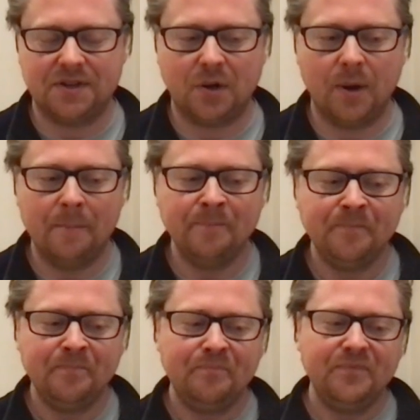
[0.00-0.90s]
So,
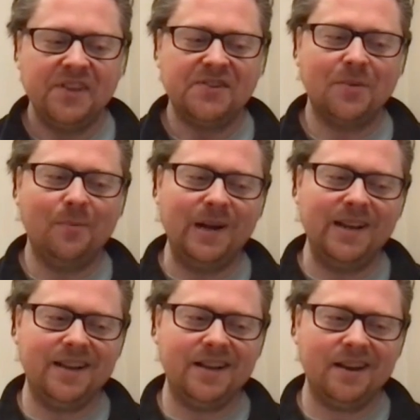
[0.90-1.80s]
so
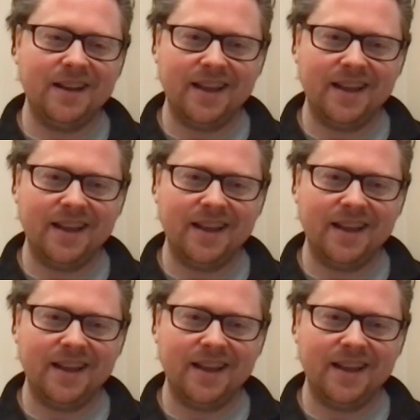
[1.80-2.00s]
my kind